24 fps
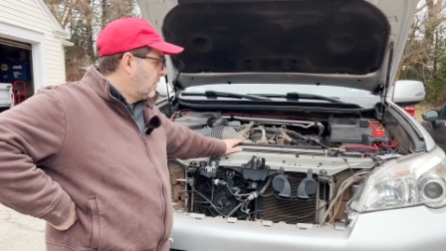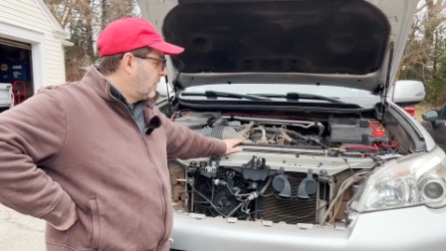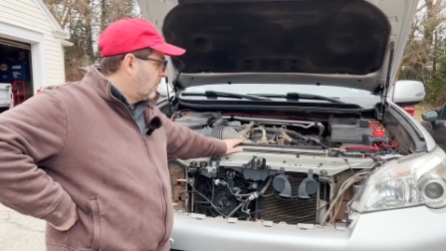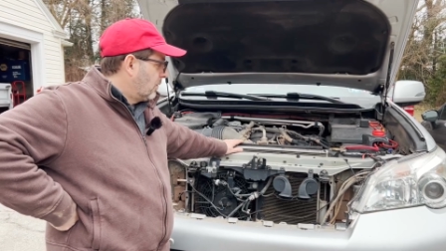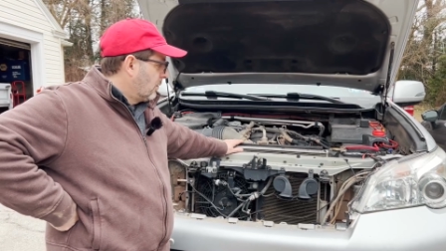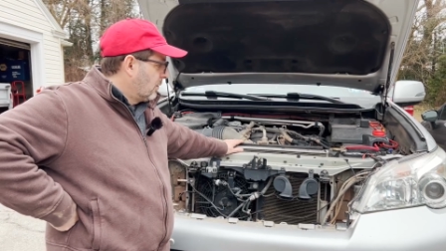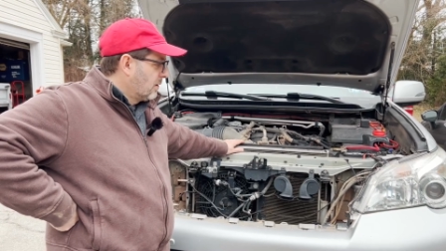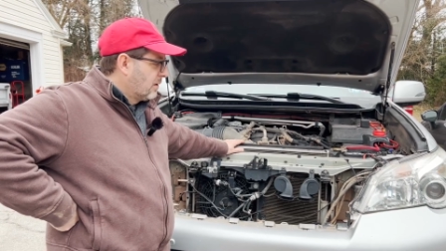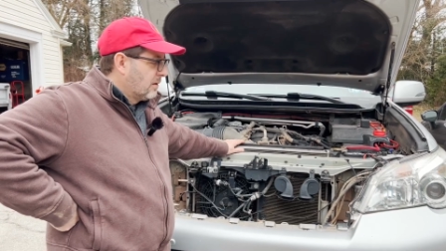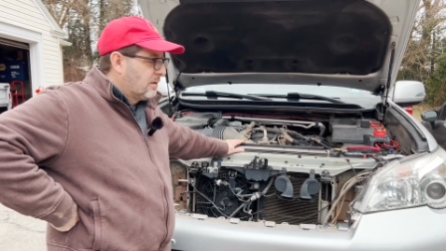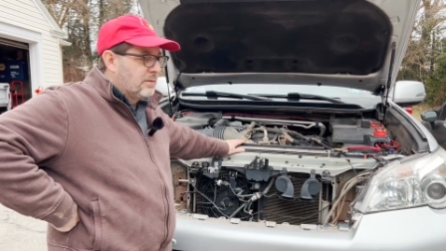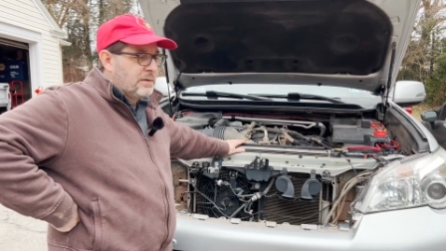
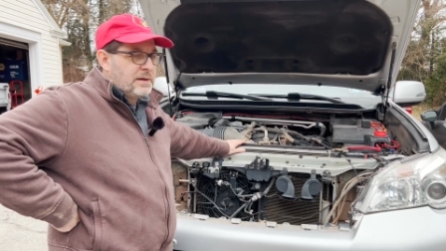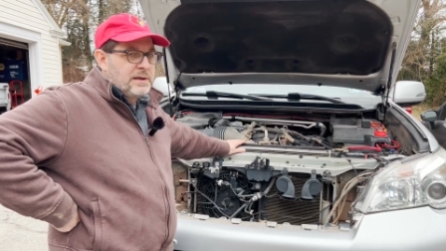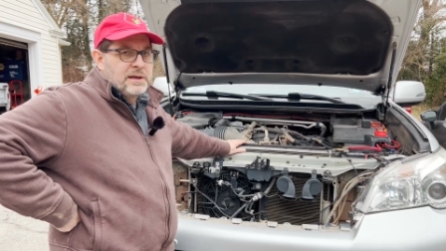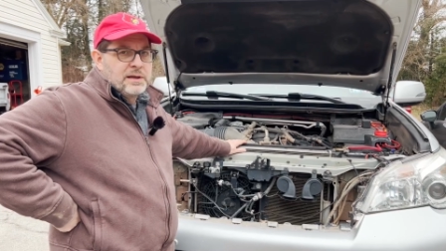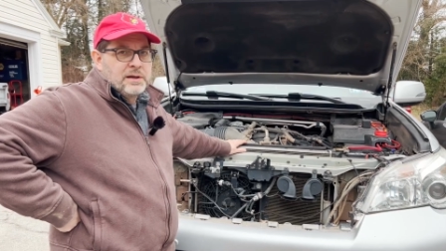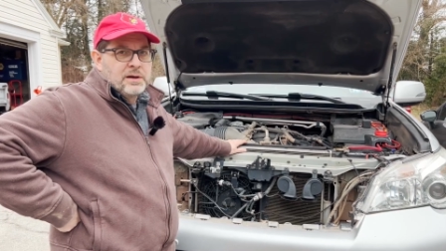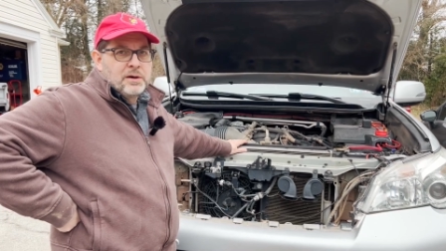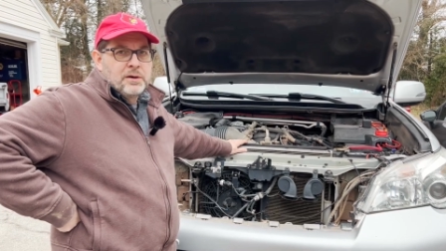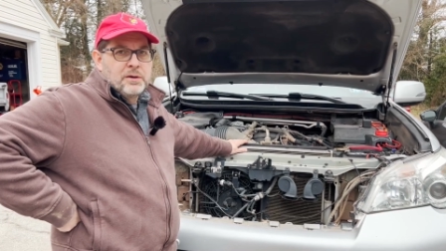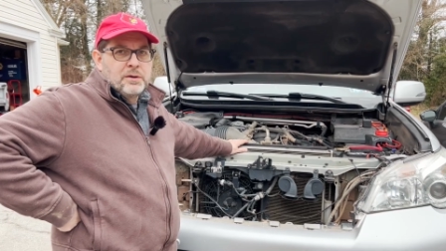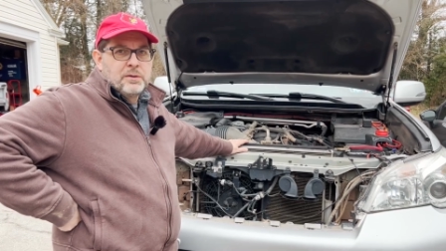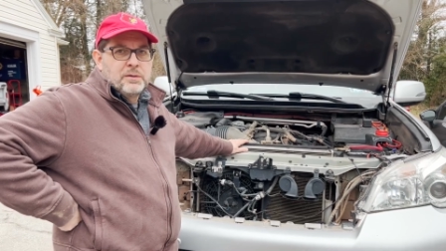or we can
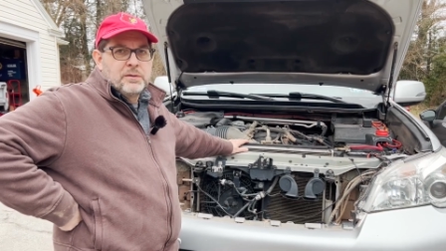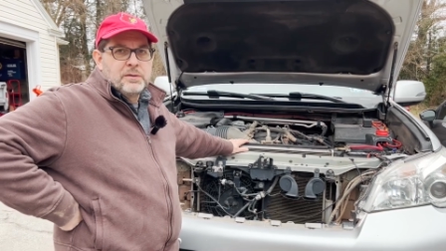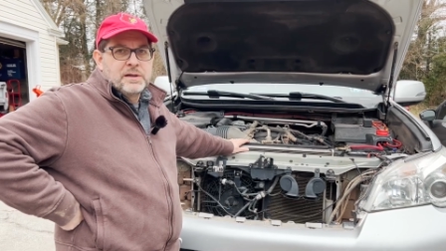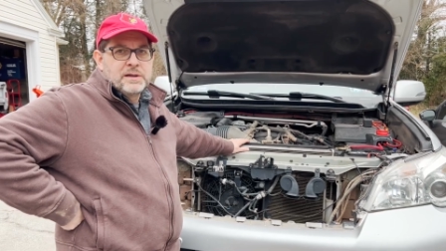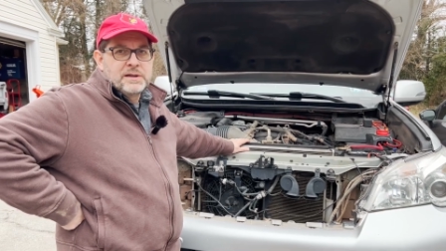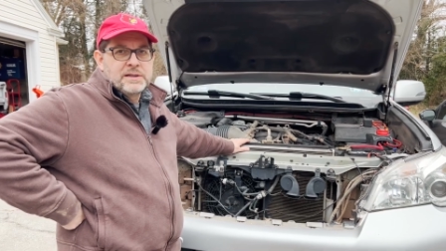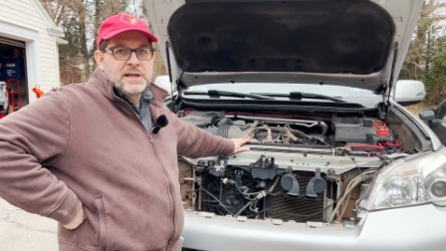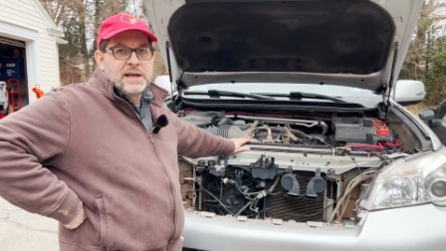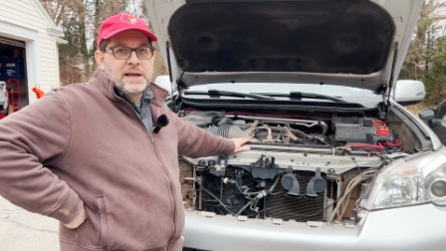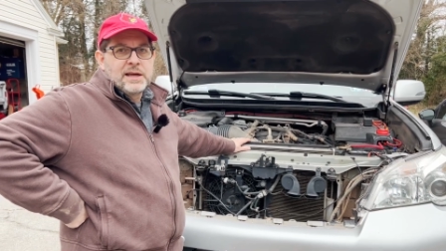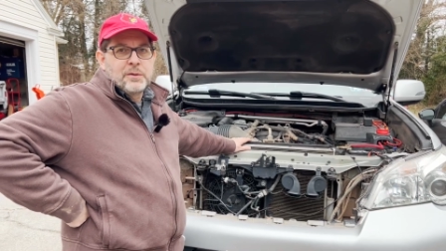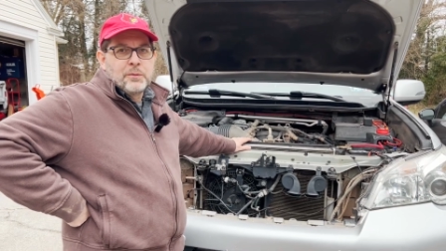go
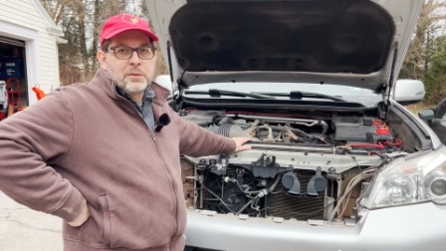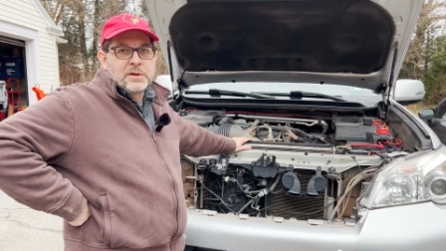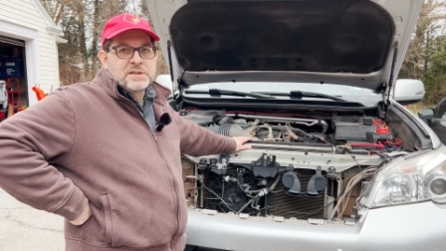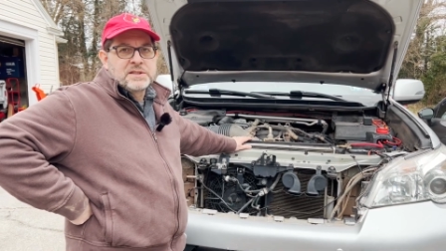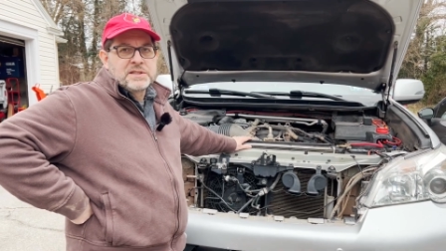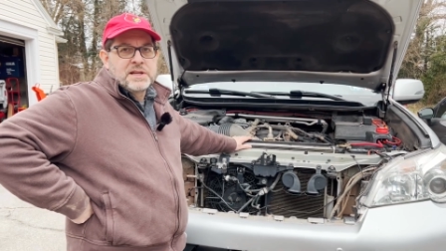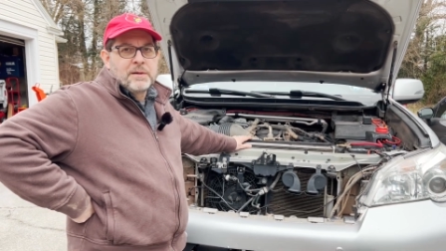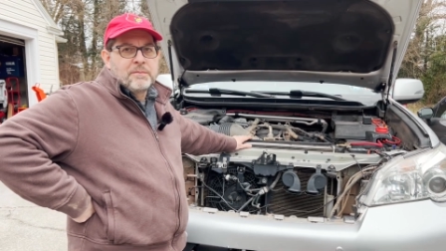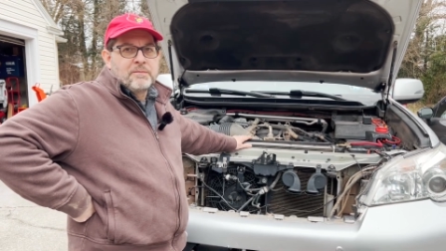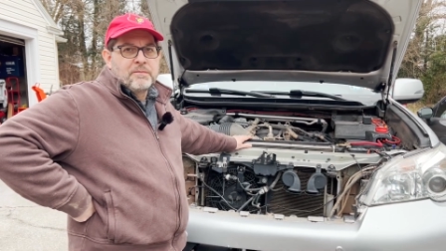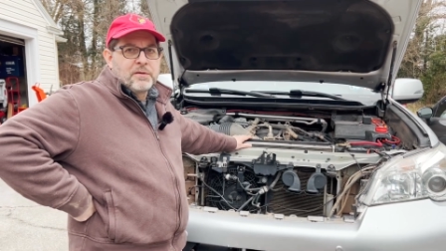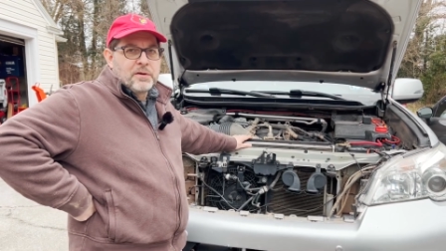take it one
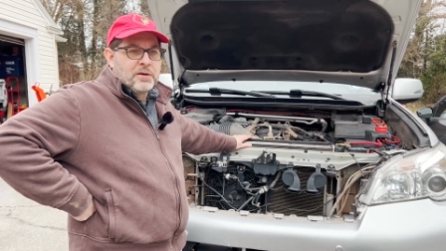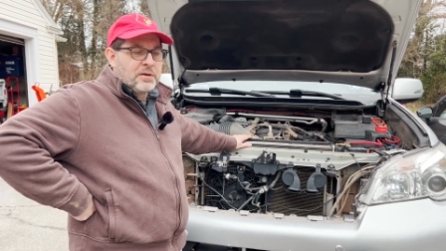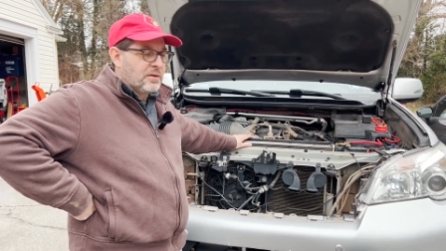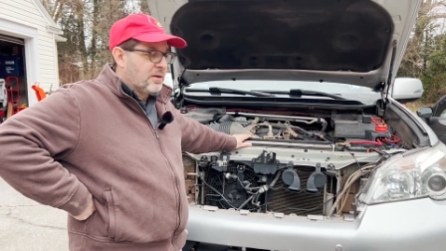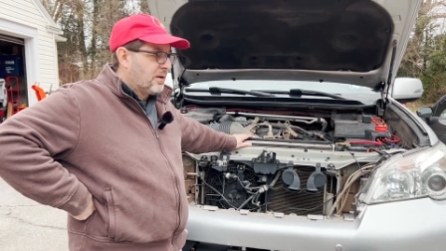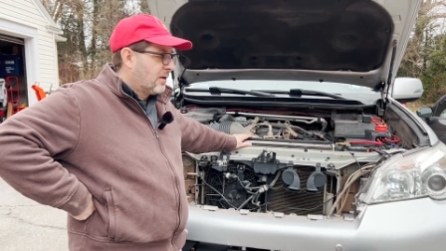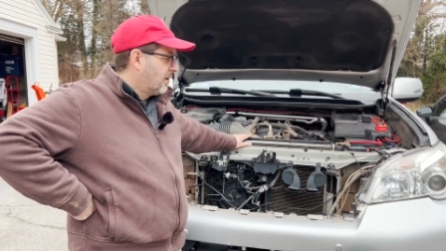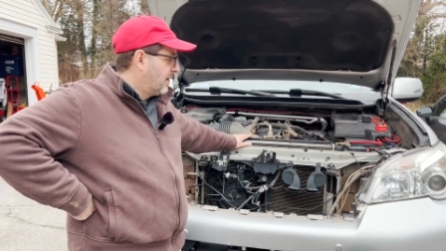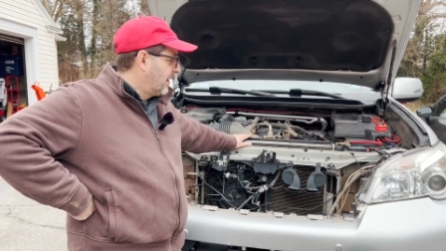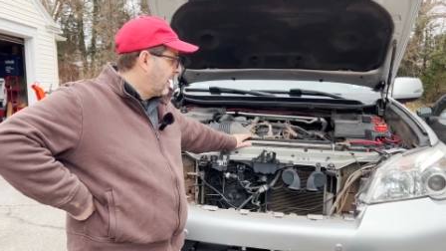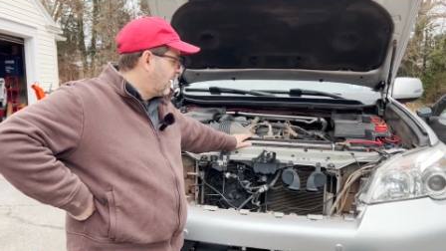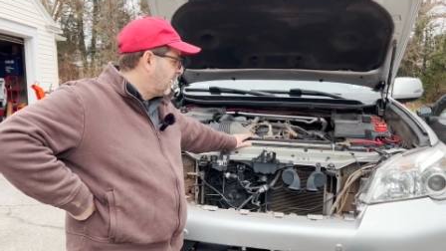step
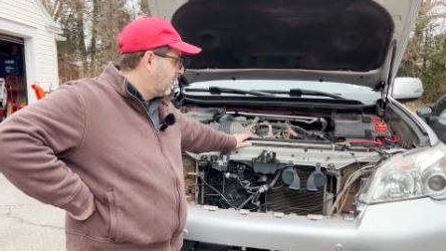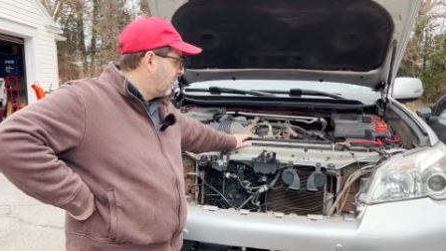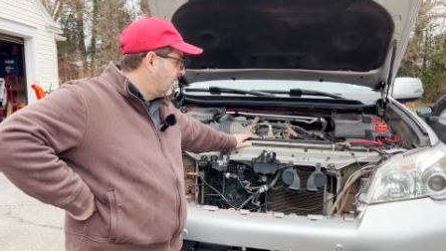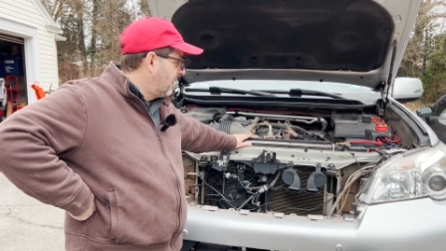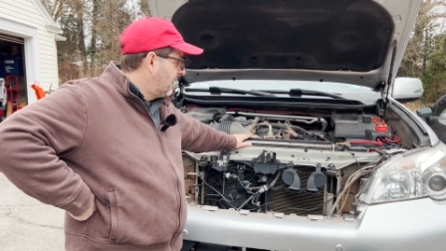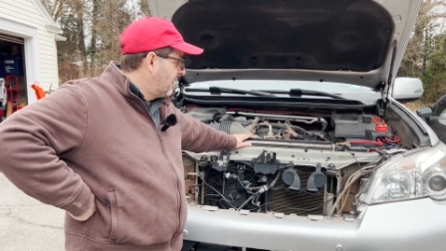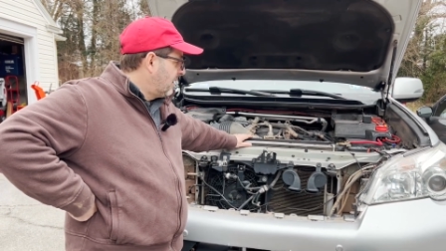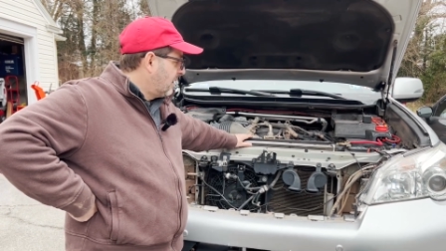further and